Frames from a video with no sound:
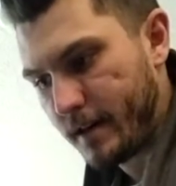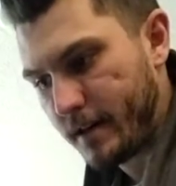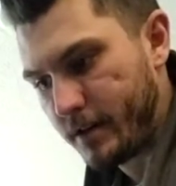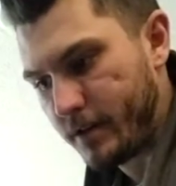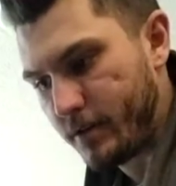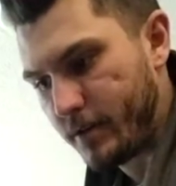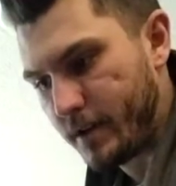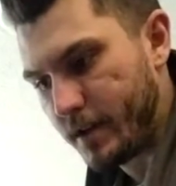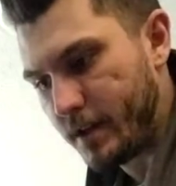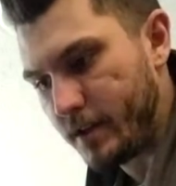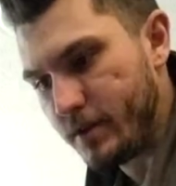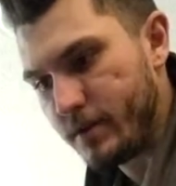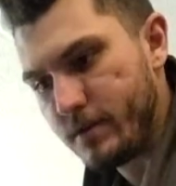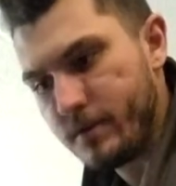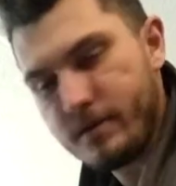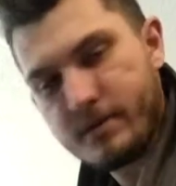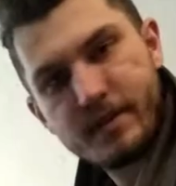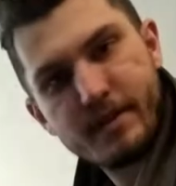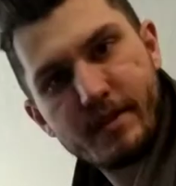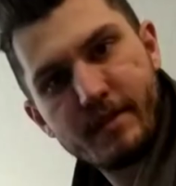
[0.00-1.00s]
you can
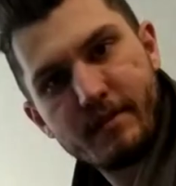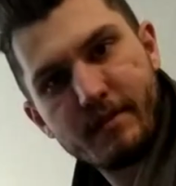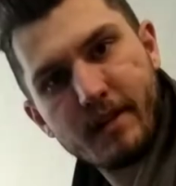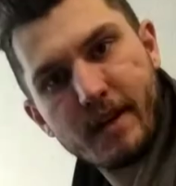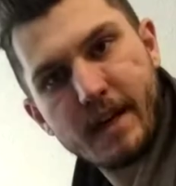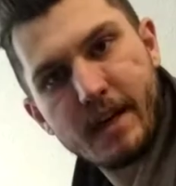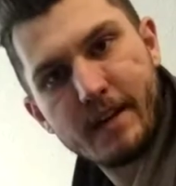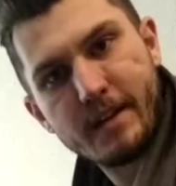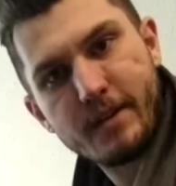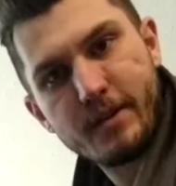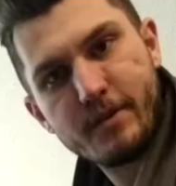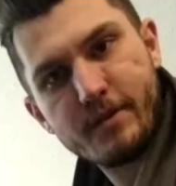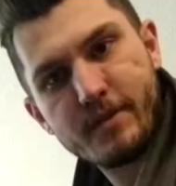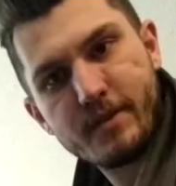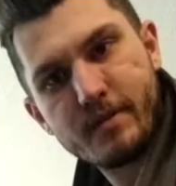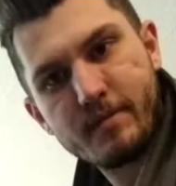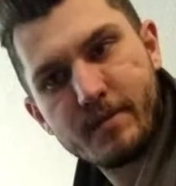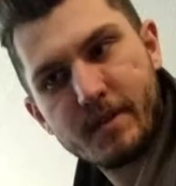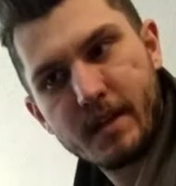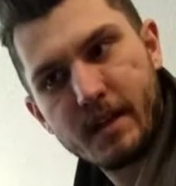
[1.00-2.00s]
use and how to use
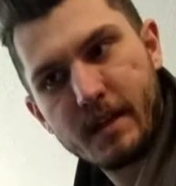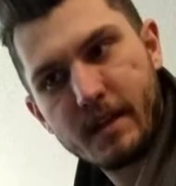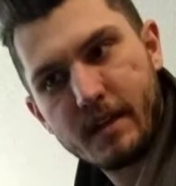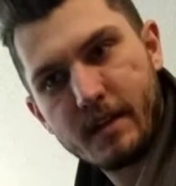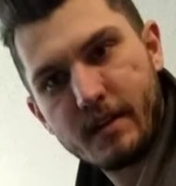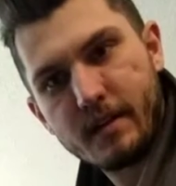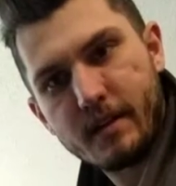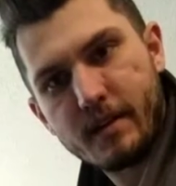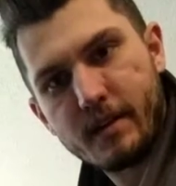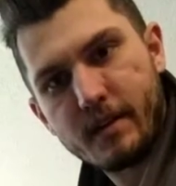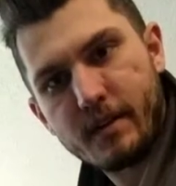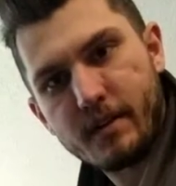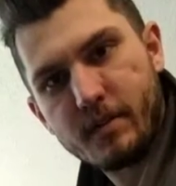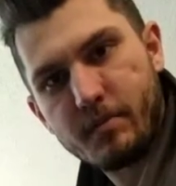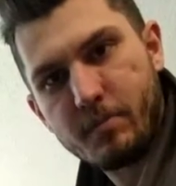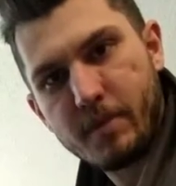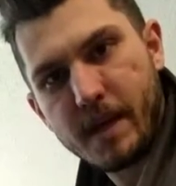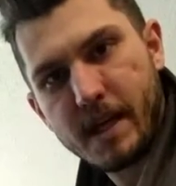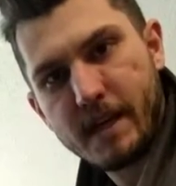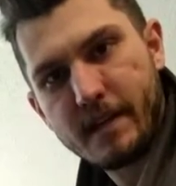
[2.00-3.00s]
them to get a
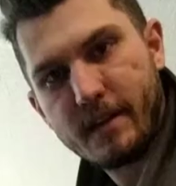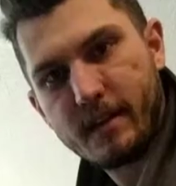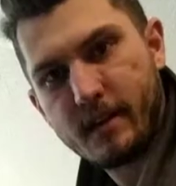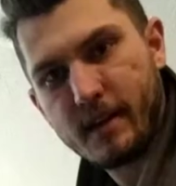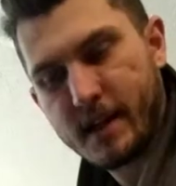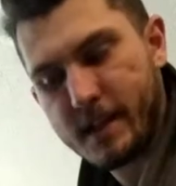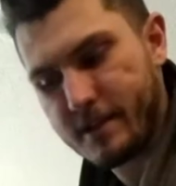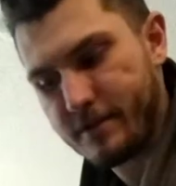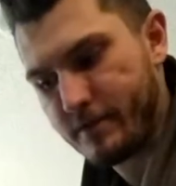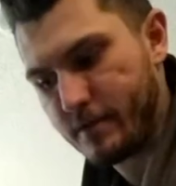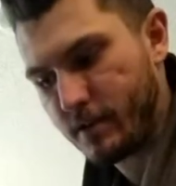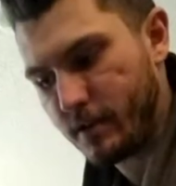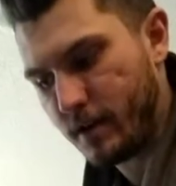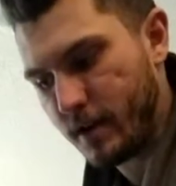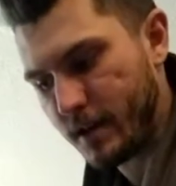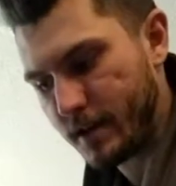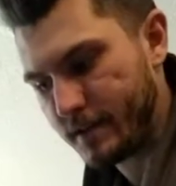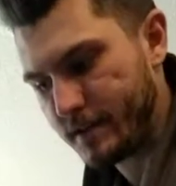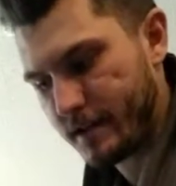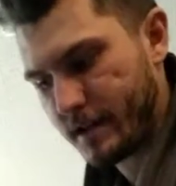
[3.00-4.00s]
good pad that lasts for a
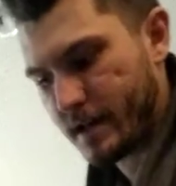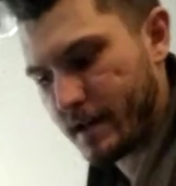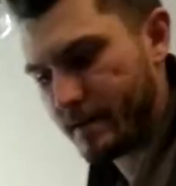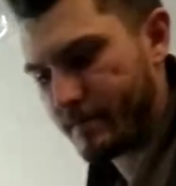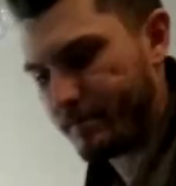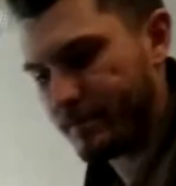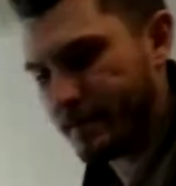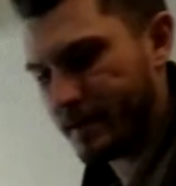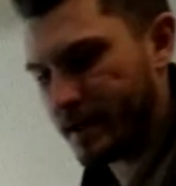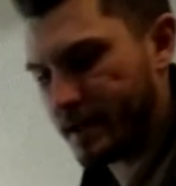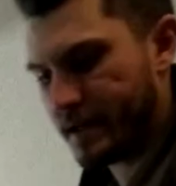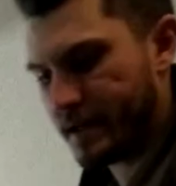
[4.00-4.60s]
long time.